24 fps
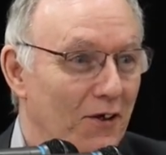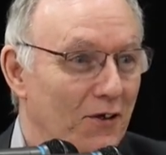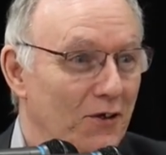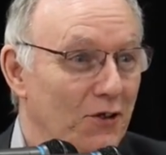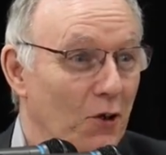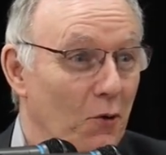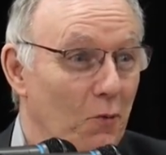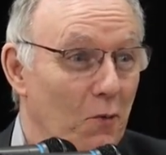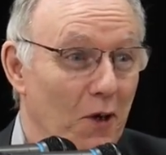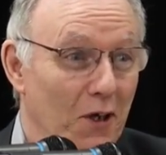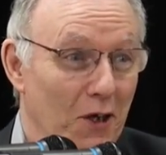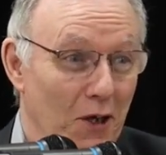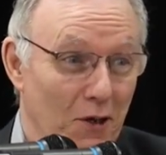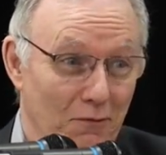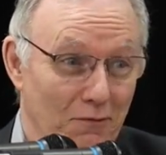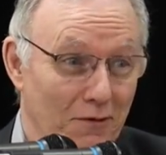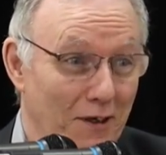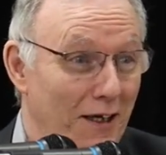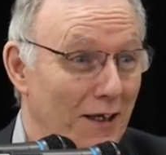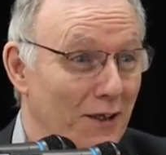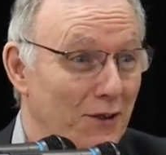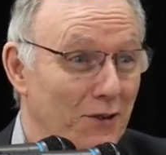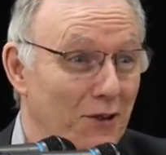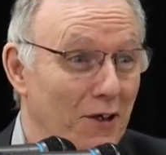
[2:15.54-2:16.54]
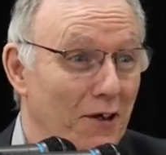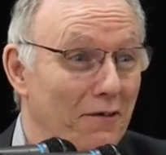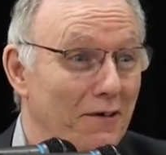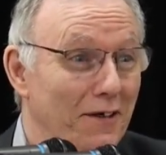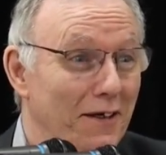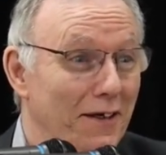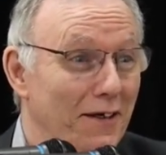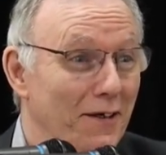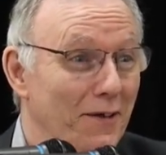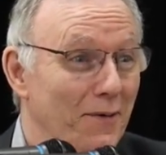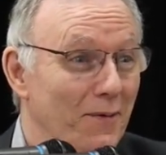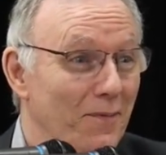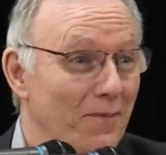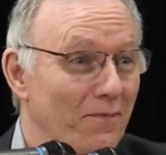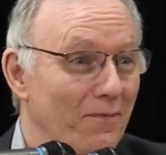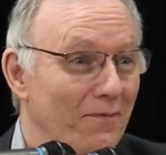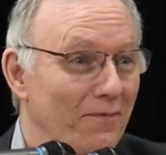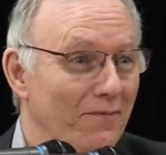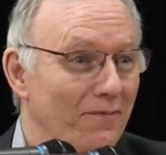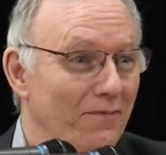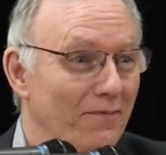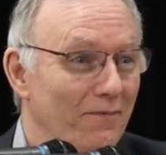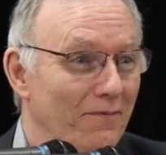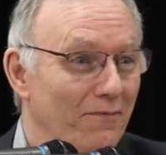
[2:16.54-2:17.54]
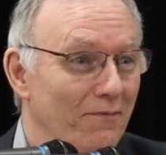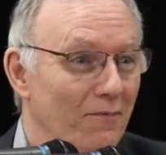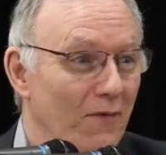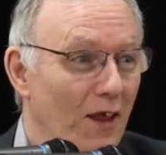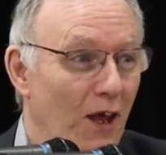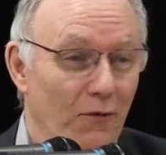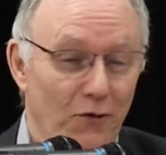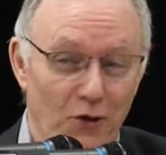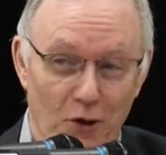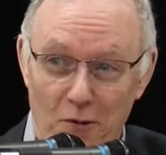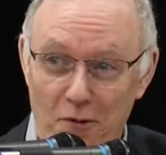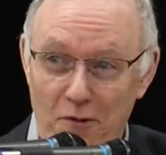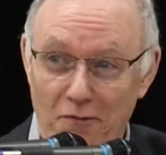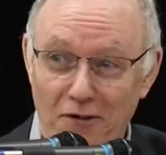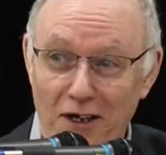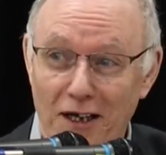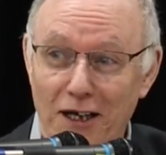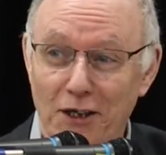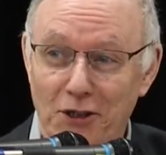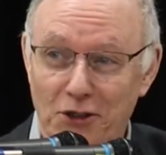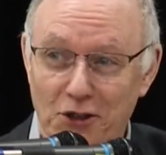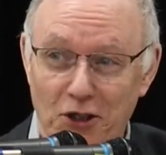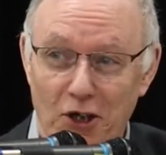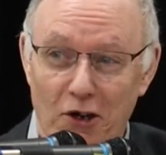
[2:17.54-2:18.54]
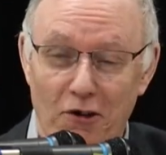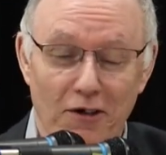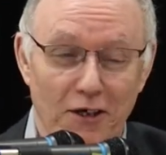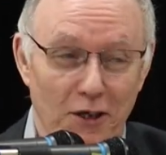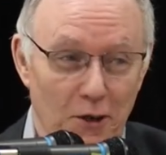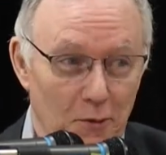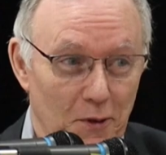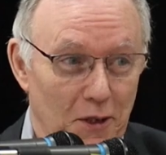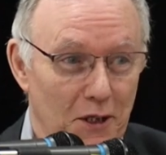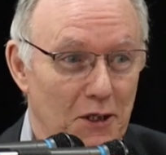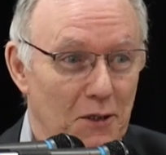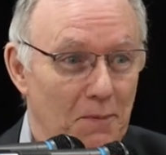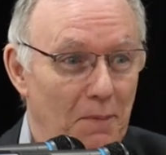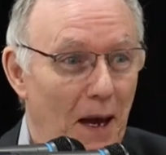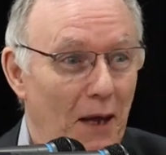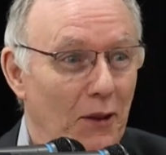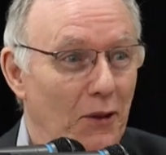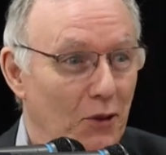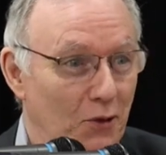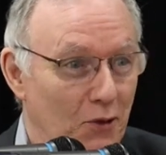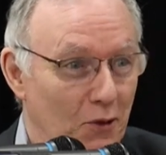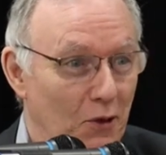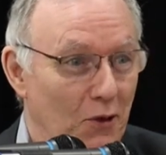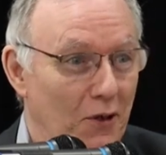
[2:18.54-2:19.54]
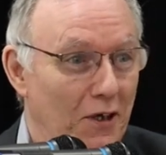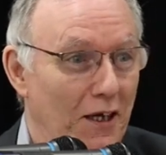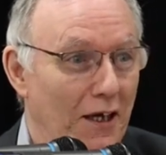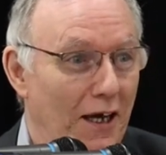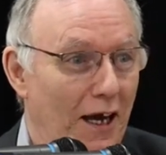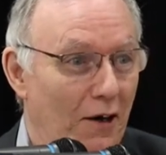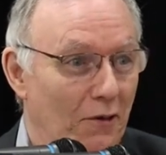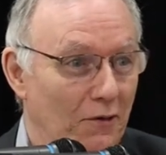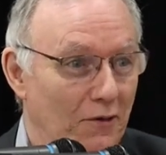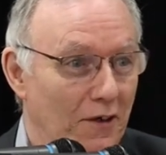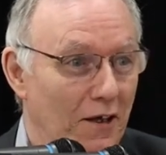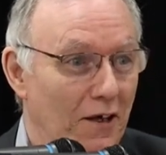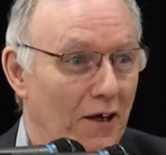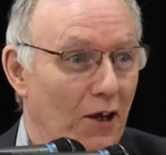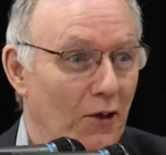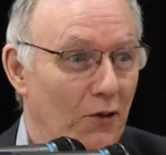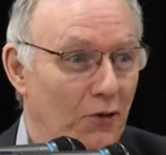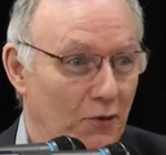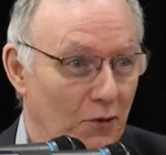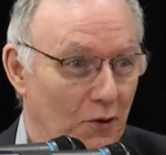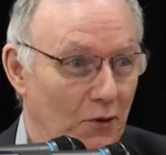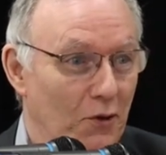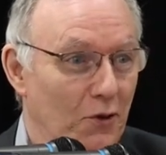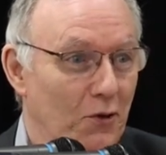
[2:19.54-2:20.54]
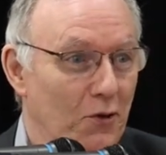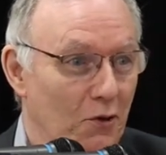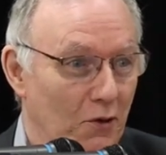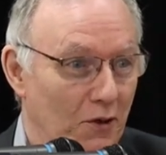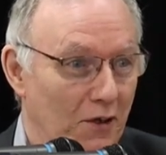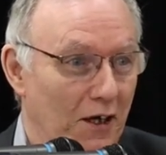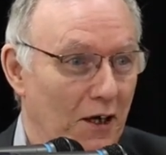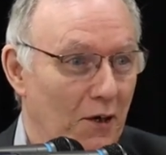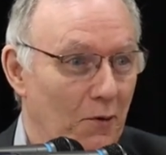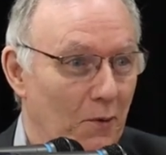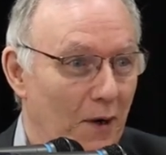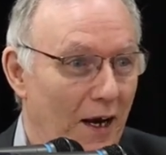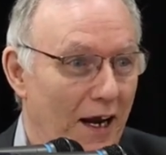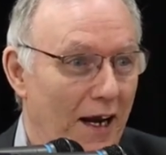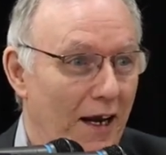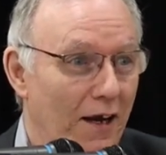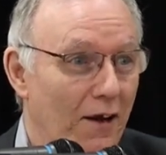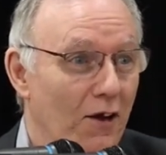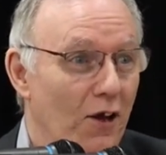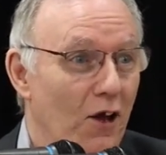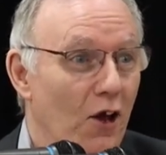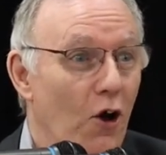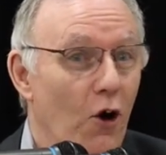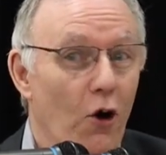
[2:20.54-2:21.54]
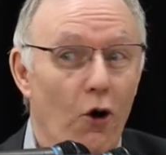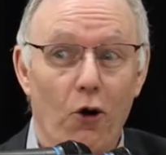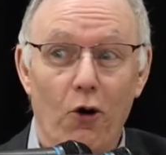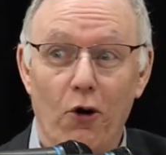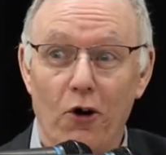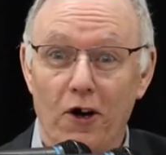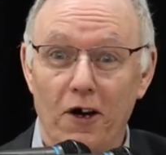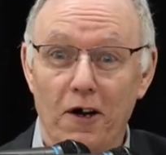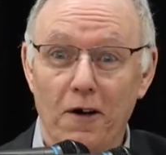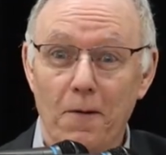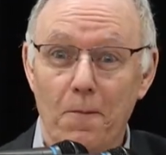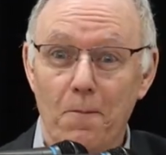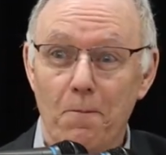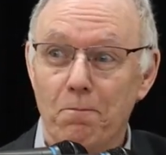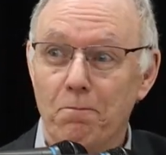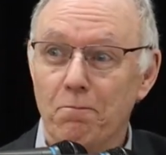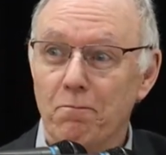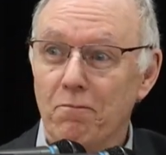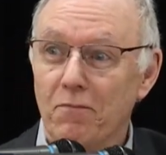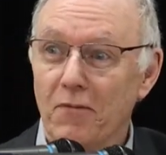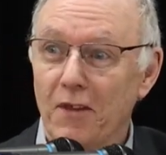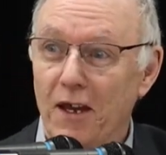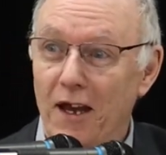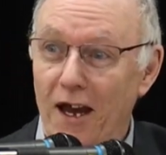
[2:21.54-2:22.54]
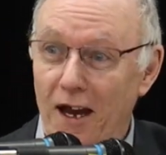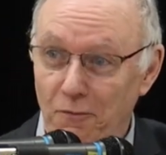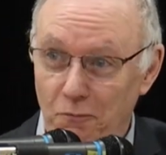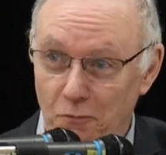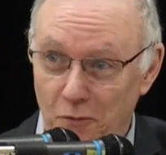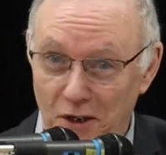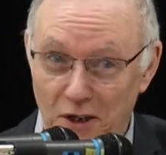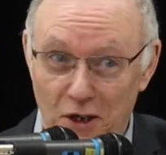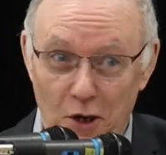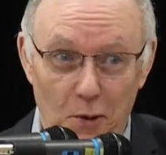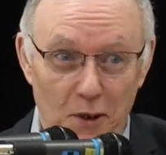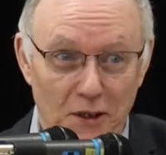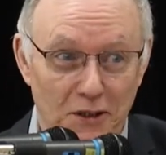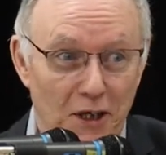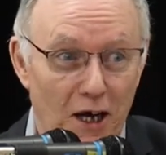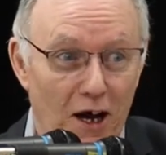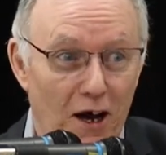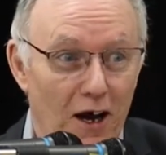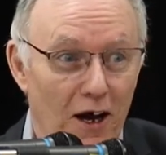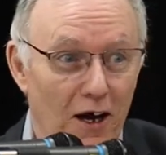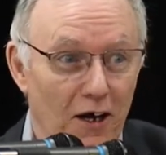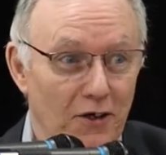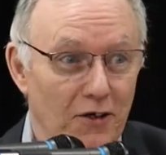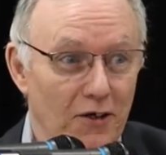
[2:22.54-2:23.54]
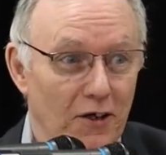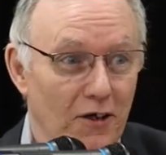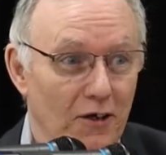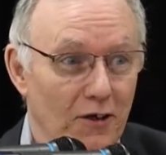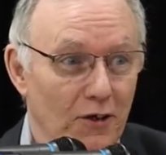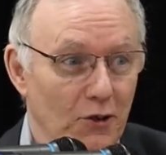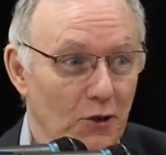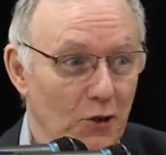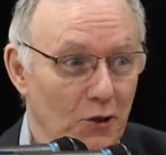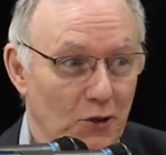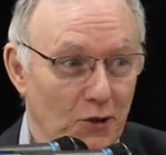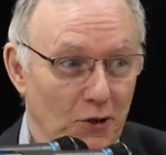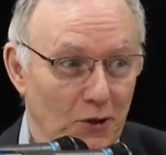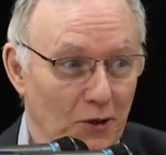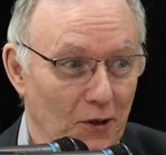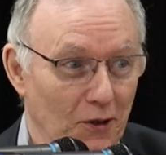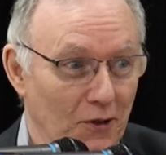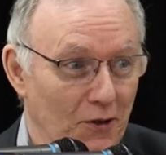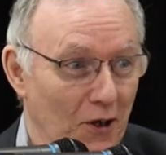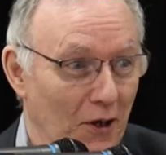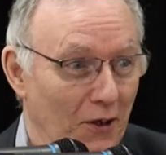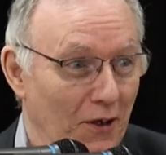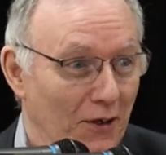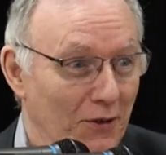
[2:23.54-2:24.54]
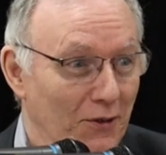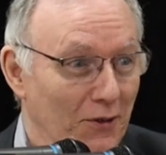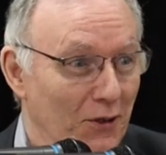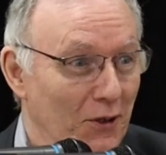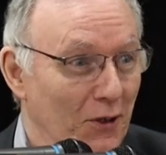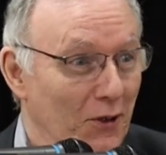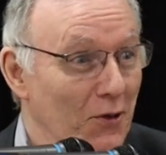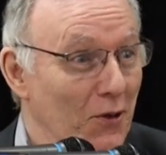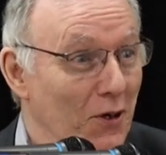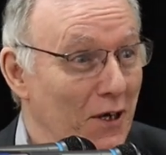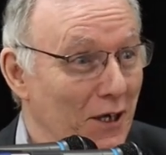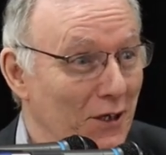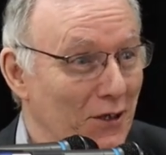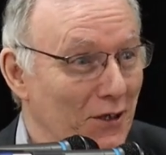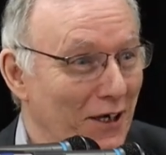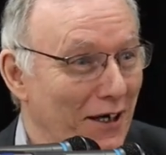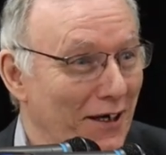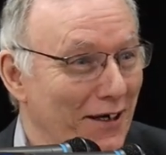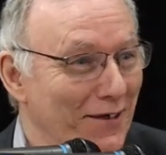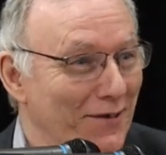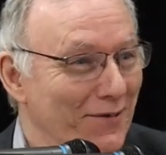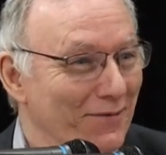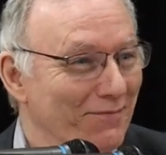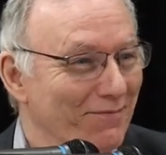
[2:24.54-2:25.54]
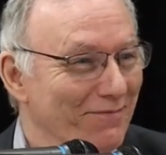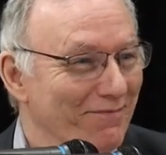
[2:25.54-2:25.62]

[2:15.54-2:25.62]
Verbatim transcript: So were you really sorry? If you were really sorry, you would have spat the cookie out and thrown the cookie away. Or, we know it's hard, you shouldn't have got into the cookie jar.